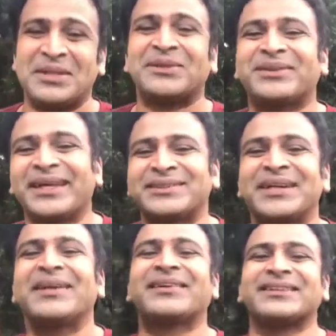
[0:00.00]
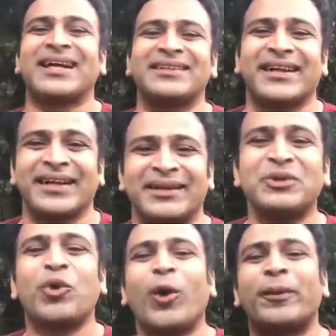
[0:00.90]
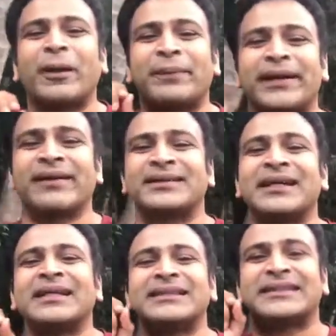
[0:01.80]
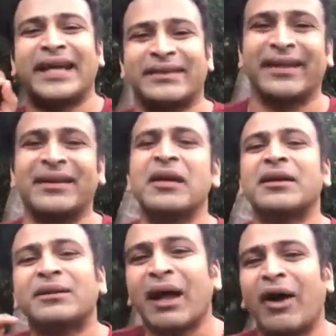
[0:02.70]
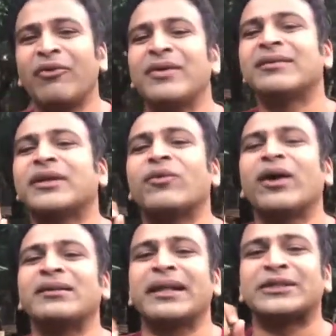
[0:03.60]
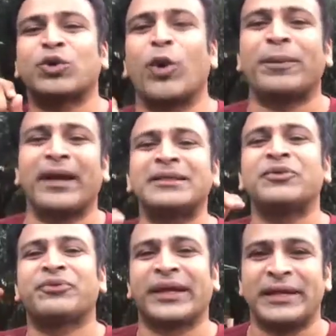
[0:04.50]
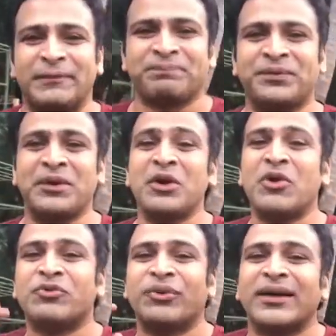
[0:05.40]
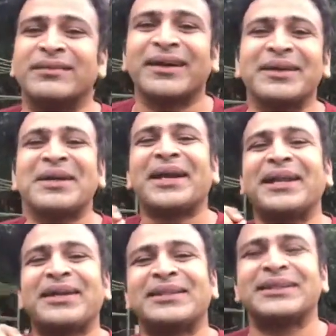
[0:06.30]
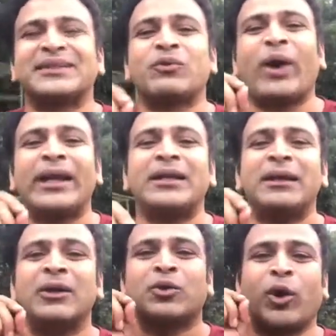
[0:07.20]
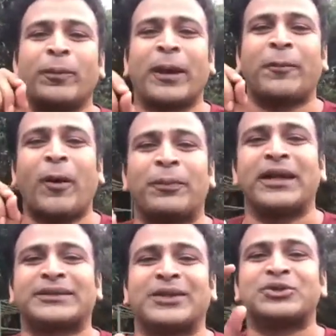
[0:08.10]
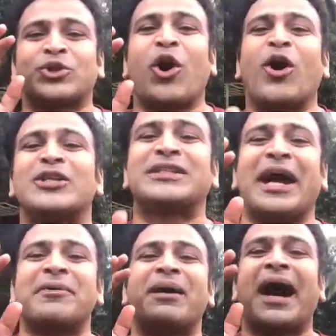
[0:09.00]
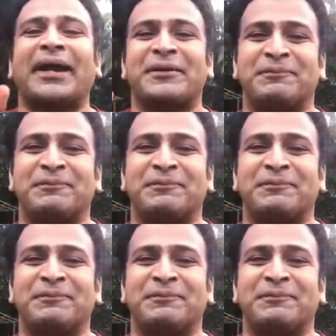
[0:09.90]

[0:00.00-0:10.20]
This resulted in cobra breeders setting now the worthless cobras free, further increasing the wild cobra population to all time high.